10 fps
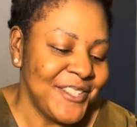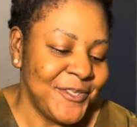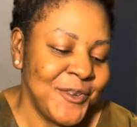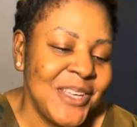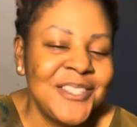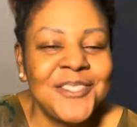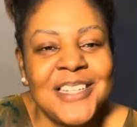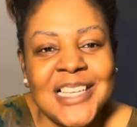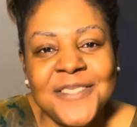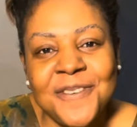So in
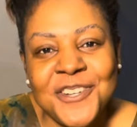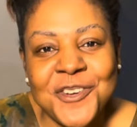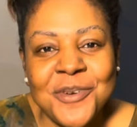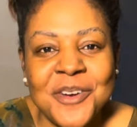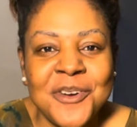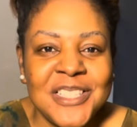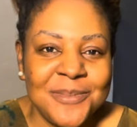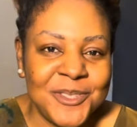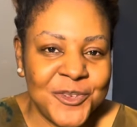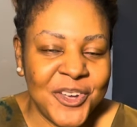today's video, we're going
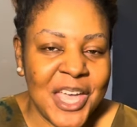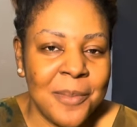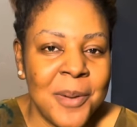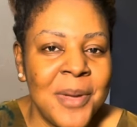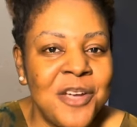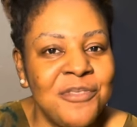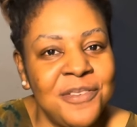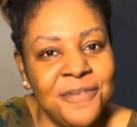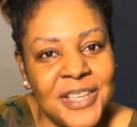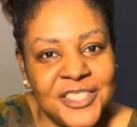to be talking about my
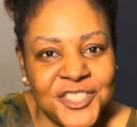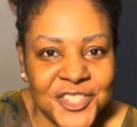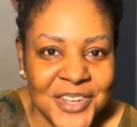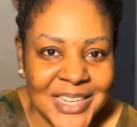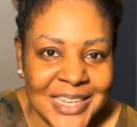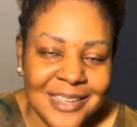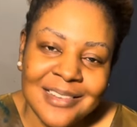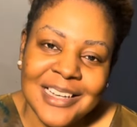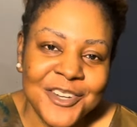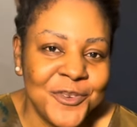refeed journey,
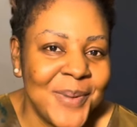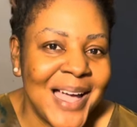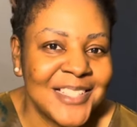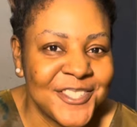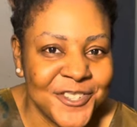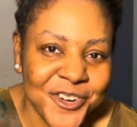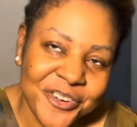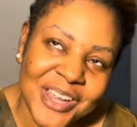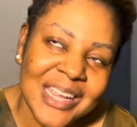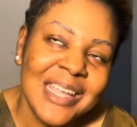little
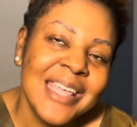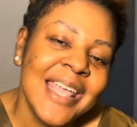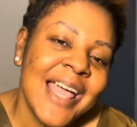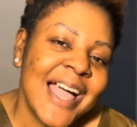backstory